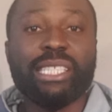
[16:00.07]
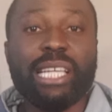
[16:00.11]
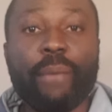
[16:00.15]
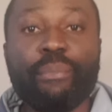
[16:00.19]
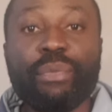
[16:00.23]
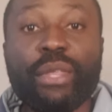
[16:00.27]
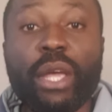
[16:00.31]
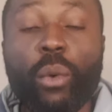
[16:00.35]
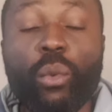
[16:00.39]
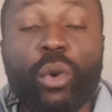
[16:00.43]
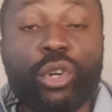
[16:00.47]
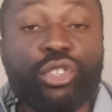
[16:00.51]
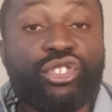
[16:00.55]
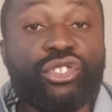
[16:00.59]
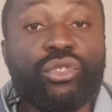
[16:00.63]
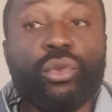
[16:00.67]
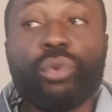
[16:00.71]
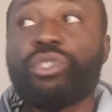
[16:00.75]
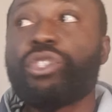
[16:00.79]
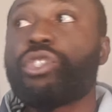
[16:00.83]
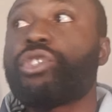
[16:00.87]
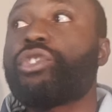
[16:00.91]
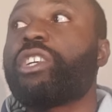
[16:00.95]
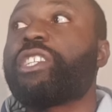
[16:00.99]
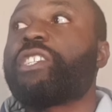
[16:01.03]
time there was no
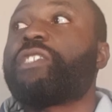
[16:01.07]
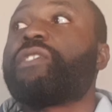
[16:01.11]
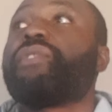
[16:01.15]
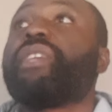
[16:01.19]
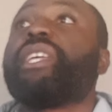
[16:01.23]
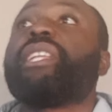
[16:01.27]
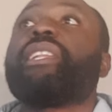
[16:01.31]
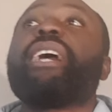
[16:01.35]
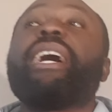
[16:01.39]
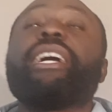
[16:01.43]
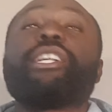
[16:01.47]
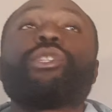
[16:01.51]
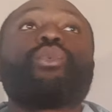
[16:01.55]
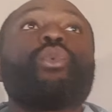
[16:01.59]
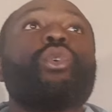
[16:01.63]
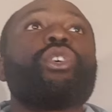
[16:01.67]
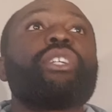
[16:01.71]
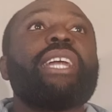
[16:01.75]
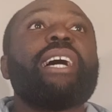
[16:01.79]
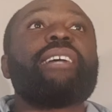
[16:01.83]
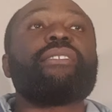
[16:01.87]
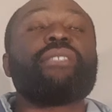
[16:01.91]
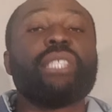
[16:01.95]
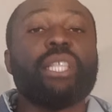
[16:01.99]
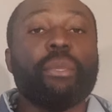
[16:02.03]
such thing as
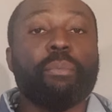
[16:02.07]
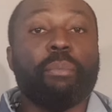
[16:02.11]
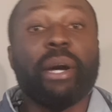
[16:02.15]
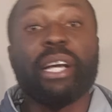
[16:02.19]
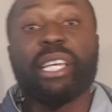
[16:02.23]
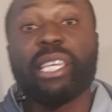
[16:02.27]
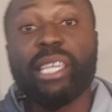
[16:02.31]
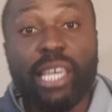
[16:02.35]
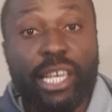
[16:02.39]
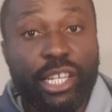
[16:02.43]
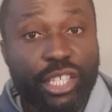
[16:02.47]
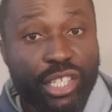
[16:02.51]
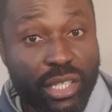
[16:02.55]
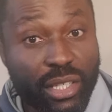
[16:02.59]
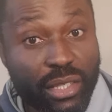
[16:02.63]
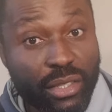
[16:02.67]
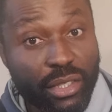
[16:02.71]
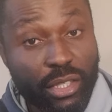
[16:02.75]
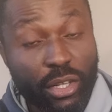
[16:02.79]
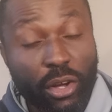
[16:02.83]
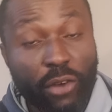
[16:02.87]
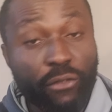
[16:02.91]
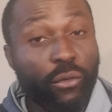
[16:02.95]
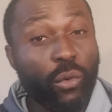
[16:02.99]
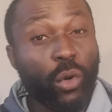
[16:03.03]
what as
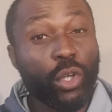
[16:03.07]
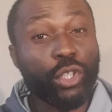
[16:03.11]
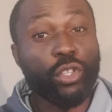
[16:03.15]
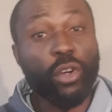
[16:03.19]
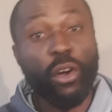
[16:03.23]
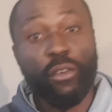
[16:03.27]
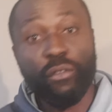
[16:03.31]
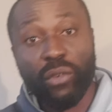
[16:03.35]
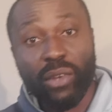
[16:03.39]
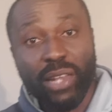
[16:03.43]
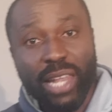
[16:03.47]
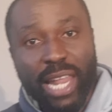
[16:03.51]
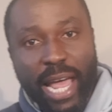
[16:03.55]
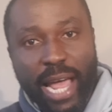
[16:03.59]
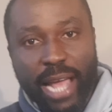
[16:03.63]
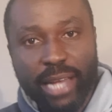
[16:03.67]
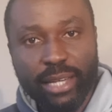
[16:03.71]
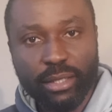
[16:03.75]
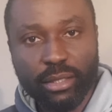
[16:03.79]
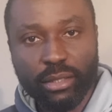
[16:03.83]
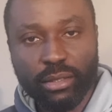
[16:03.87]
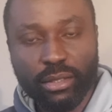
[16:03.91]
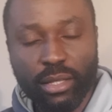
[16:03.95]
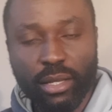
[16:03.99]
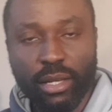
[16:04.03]
demarcations of what of
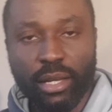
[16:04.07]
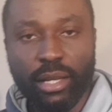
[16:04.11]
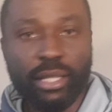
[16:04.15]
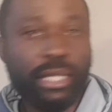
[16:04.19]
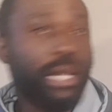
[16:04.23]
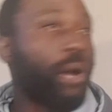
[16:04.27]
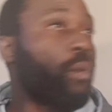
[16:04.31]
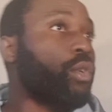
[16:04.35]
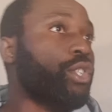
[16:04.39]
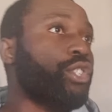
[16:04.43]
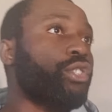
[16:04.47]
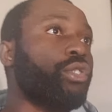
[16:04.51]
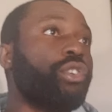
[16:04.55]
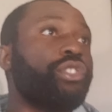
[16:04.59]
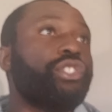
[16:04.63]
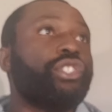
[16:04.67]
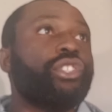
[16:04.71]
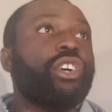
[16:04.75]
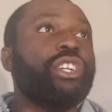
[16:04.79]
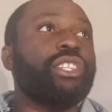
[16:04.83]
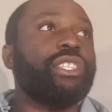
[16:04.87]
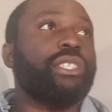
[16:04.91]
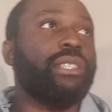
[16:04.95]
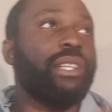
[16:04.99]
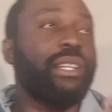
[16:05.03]
lands there was no
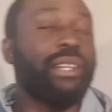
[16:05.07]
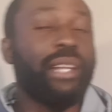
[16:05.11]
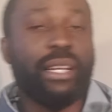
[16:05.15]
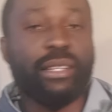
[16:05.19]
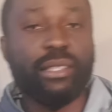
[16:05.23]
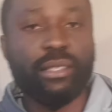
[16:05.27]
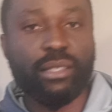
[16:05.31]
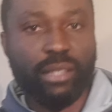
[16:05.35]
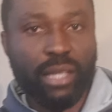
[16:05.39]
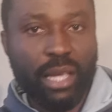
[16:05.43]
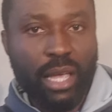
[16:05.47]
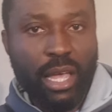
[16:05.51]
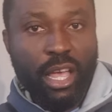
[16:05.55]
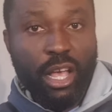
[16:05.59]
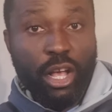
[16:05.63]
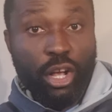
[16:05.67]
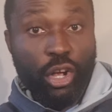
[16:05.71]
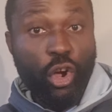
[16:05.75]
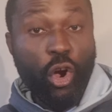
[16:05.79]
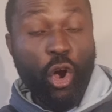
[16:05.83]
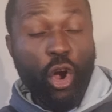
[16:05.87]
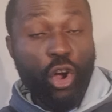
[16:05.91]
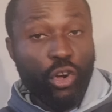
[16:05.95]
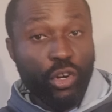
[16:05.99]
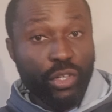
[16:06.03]
such thing as
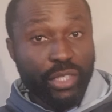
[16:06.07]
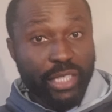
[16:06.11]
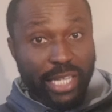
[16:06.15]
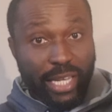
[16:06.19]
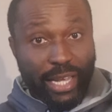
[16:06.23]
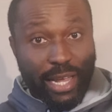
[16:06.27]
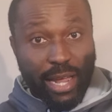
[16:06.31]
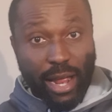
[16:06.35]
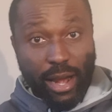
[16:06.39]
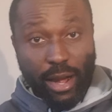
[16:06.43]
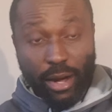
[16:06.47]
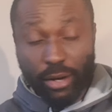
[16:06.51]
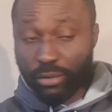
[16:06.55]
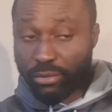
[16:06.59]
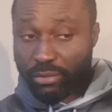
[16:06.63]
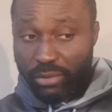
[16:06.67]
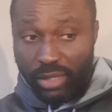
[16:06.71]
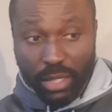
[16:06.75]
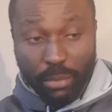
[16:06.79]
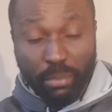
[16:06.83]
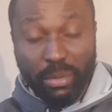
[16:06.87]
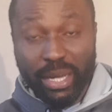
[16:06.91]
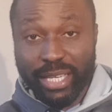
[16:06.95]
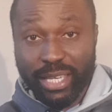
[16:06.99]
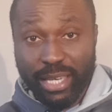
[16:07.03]
congo dr
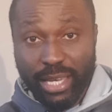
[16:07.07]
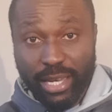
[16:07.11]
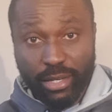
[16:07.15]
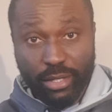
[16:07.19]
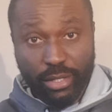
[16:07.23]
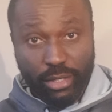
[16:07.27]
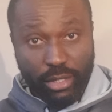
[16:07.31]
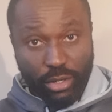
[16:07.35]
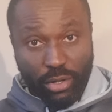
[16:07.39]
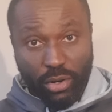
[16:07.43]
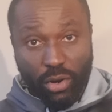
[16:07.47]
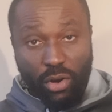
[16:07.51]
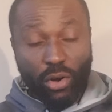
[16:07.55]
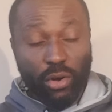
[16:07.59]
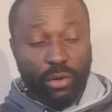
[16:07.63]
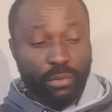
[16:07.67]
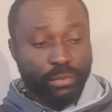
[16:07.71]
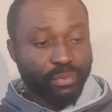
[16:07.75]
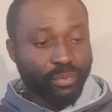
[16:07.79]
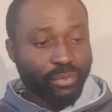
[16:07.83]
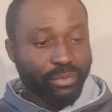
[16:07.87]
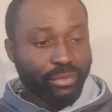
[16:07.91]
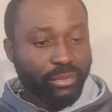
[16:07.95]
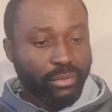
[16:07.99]
demarcation or